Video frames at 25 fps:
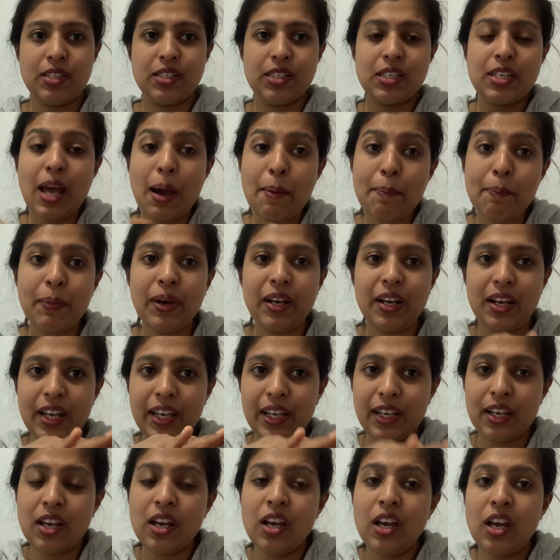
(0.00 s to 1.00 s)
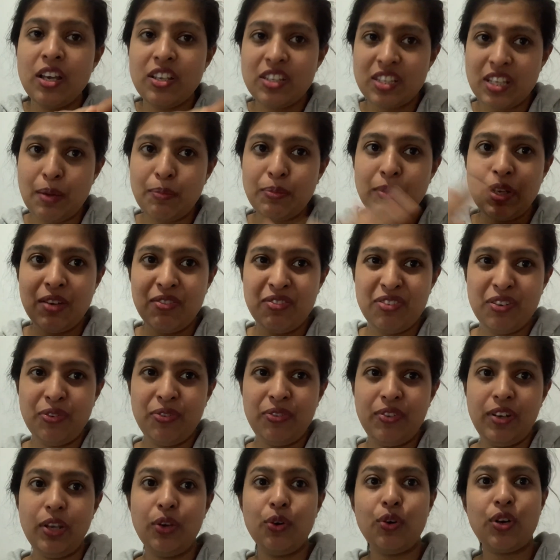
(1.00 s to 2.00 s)
number like sometimes
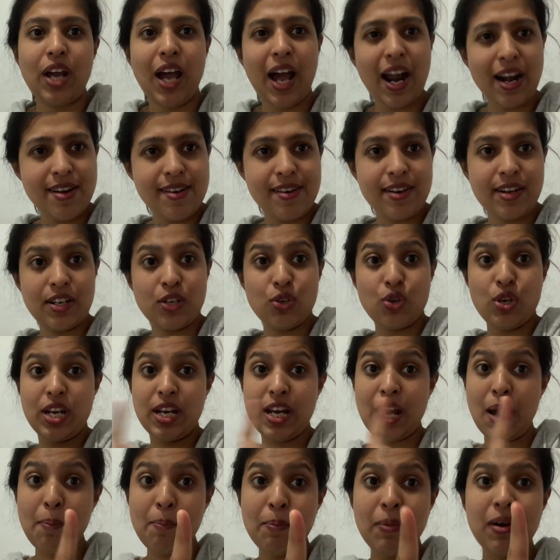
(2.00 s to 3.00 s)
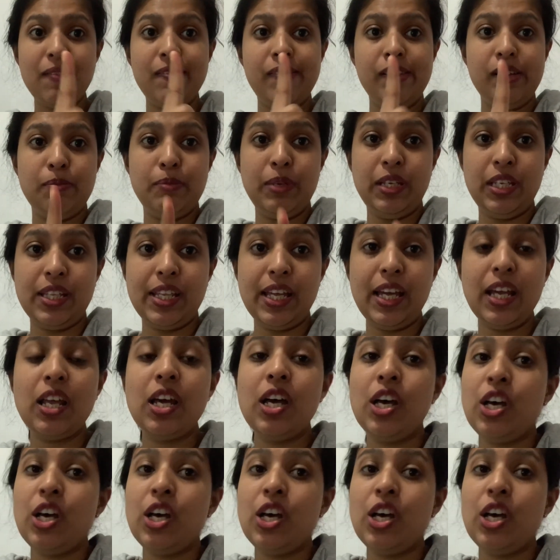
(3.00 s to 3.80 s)
50 or 100, a number will be there.